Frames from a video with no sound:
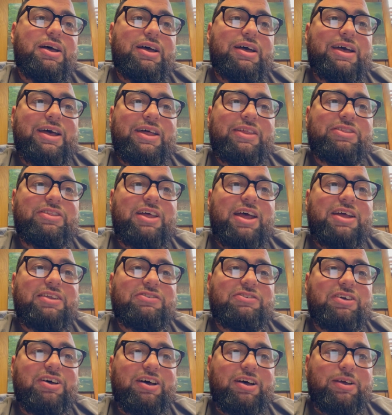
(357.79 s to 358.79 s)
At
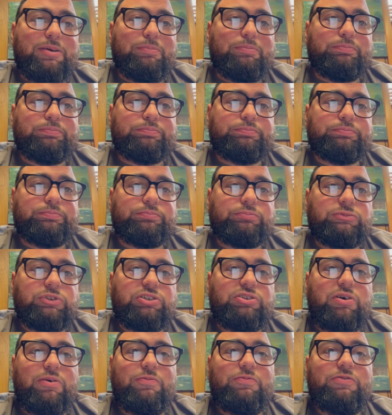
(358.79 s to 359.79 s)
that time,
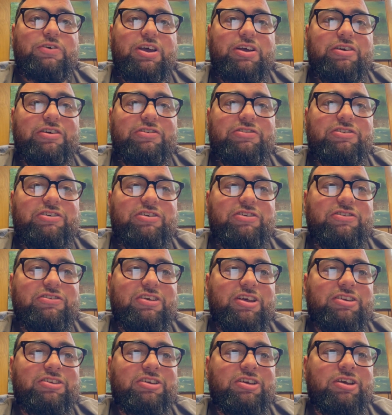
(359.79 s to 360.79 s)
some Pharisees
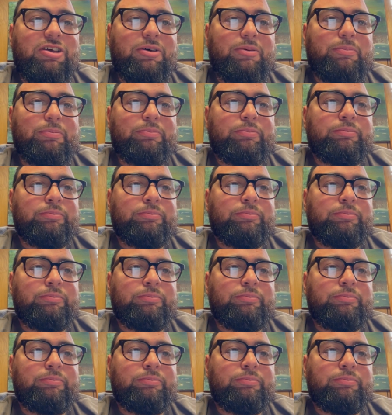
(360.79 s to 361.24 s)
said to him,